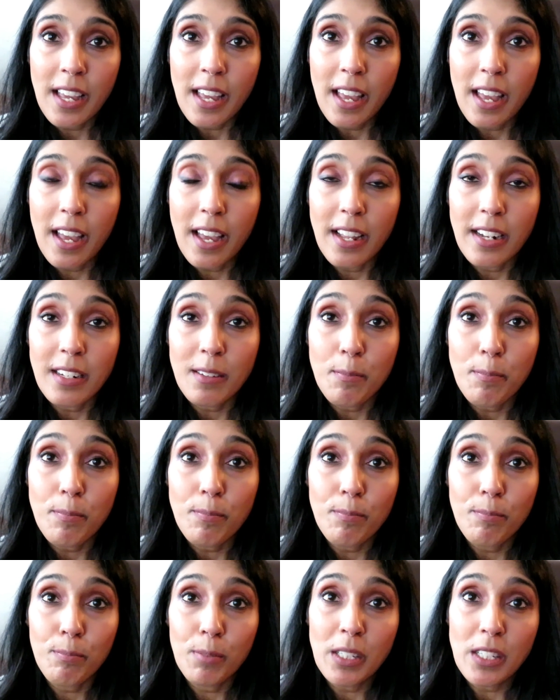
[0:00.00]
and
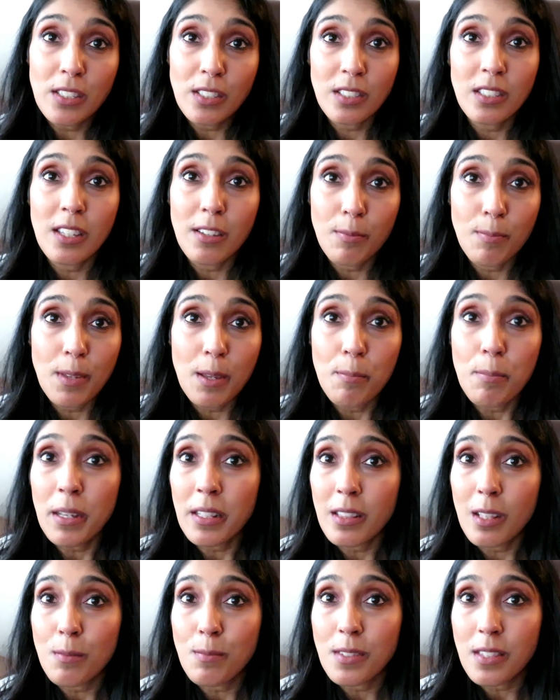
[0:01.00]
please give me a
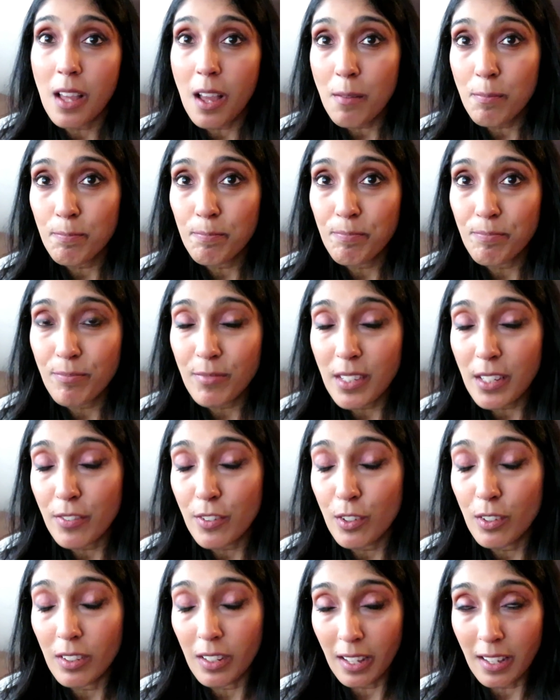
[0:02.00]
big thumbs up
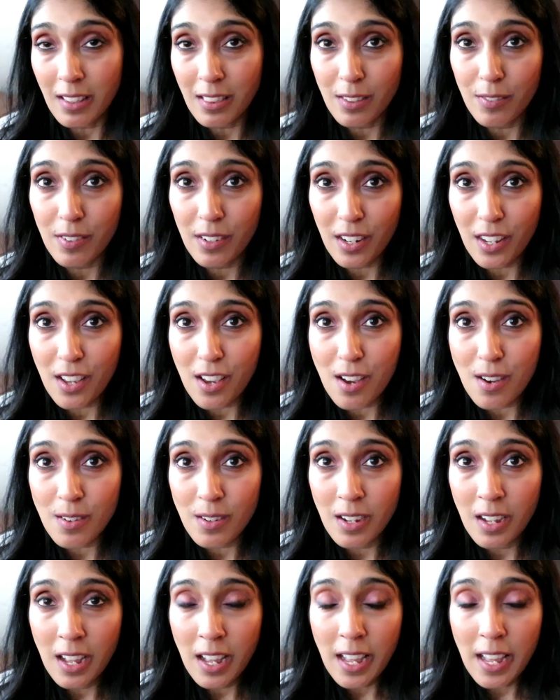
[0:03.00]
if you liked the video,